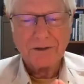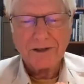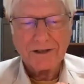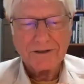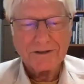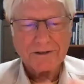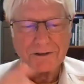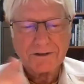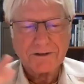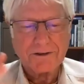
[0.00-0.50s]
They
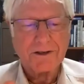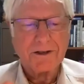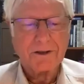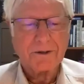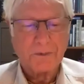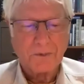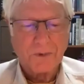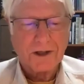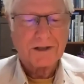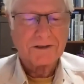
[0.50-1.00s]
just
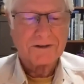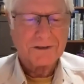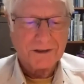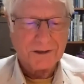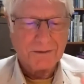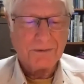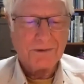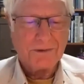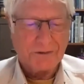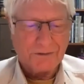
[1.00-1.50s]
didn't want to
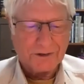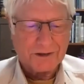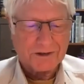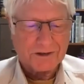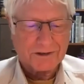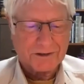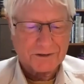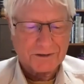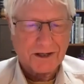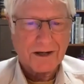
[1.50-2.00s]
see me
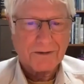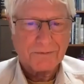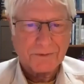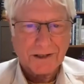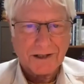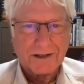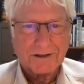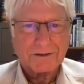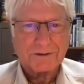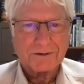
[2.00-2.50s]
fishing soft
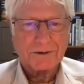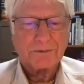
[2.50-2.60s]
tackles.